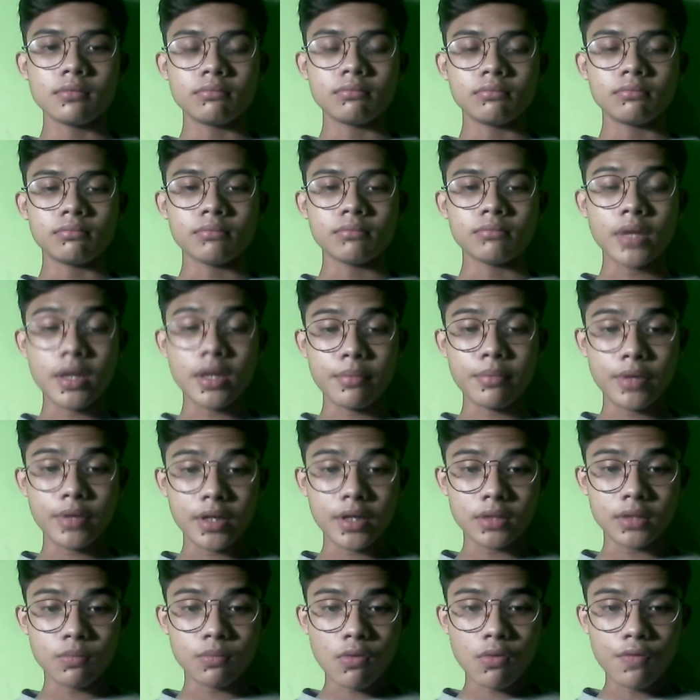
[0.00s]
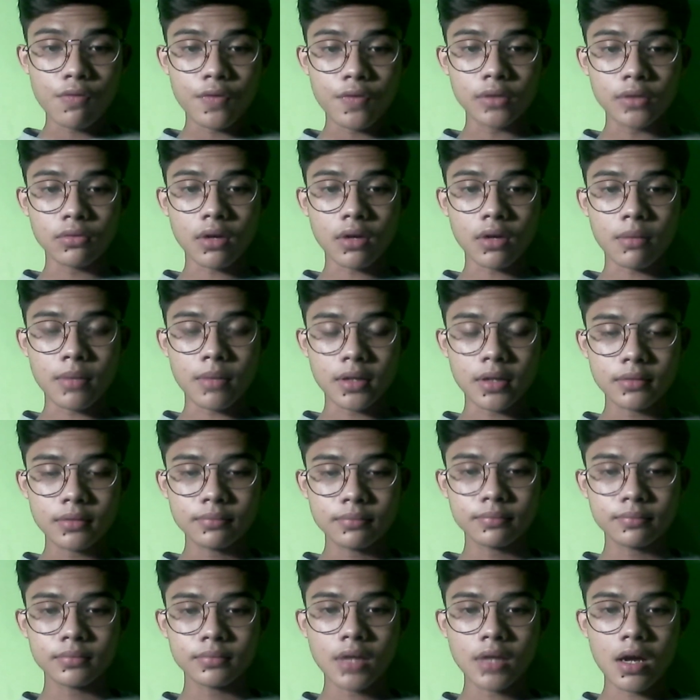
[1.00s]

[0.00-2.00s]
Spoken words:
My name is Fathur Rahman. I